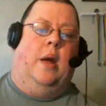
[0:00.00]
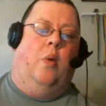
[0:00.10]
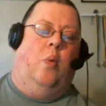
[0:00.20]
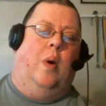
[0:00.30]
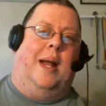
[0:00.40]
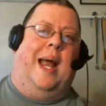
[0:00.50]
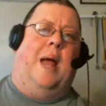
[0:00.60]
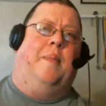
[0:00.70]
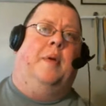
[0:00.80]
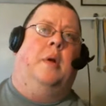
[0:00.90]
what
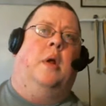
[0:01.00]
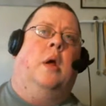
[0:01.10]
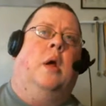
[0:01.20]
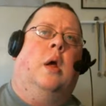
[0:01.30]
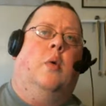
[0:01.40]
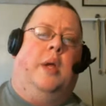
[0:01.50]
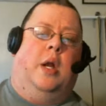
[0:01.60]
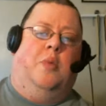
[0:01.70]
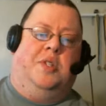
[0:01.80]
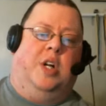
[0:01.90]
happened
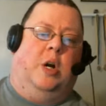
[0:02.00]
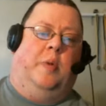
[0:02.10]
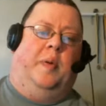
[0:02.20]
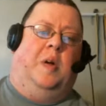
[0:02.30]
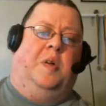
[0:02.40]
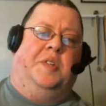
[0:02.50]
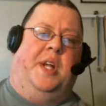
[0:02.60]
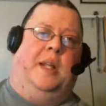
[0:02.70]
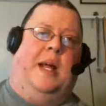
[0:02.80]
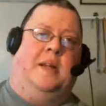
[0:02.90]
with cerebral palsy, a
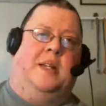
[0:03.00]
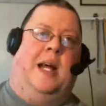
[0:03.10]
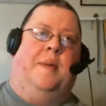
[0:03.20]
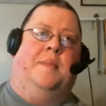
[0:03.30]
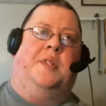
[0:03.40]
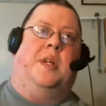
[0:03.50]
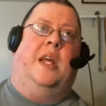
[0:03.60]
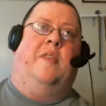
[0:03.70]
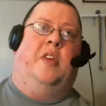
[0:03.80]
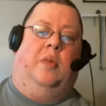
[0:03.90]
lot of times
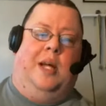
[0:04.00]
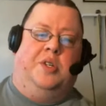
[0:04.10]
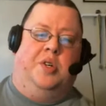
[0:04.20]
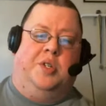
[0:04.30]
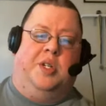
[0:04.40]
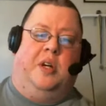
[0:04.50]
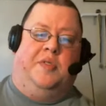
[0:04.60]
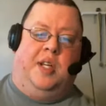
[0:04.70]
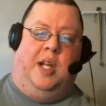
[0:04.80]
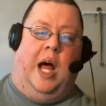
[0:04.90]
if you let yourself
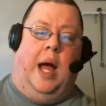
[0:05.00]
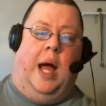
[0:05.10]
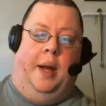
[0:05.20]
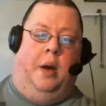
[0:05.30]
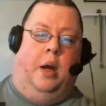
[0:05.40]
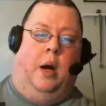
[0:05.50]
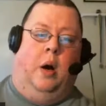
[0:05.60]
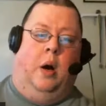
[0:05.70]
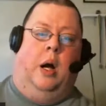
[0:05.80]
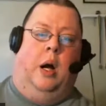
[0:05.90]
slide
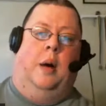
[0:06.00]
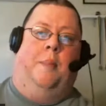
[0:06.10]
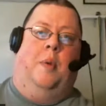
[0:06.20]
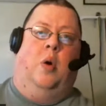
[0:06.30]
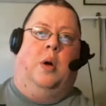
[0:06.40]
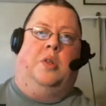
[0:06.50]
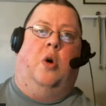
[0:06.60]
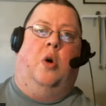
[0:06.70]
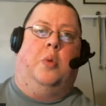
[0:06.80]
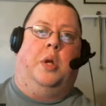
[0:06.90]
or
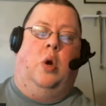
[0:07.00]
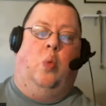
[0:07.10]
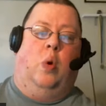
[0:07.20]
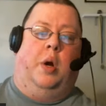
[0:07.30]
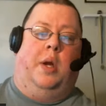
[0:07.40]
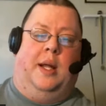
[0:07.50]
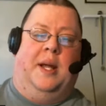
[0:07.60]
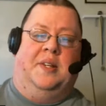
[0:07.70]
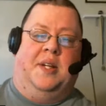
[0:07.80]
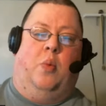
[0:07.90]
don't work your legs
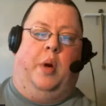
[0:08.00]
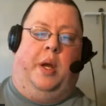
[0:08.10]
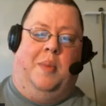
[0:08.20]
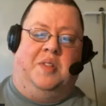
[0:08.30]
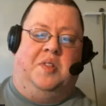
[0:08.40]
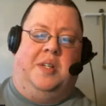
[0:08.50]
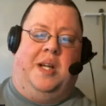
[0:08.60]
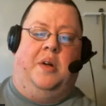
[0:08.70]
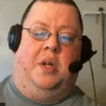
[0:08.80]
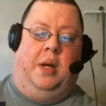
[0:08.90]
out, work your muscles out,
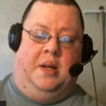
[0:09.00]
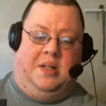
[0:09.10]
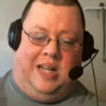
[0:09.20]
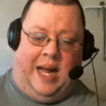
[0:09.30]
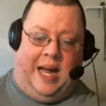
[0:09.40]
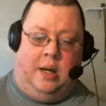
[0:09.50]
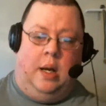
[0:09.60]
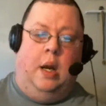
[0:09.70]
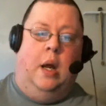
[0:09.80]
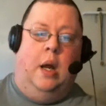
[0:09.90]
you get tight.
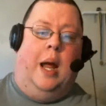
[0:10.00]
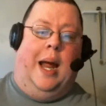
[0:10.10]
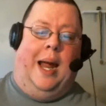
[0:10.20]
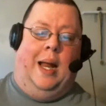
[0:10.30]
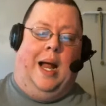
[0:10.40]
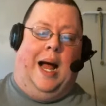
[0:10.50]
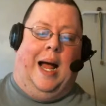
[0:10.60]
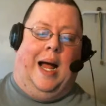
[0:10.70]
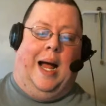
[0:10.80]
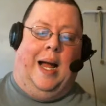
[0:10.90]
And I
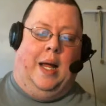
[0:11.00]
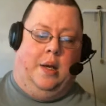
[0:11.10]
had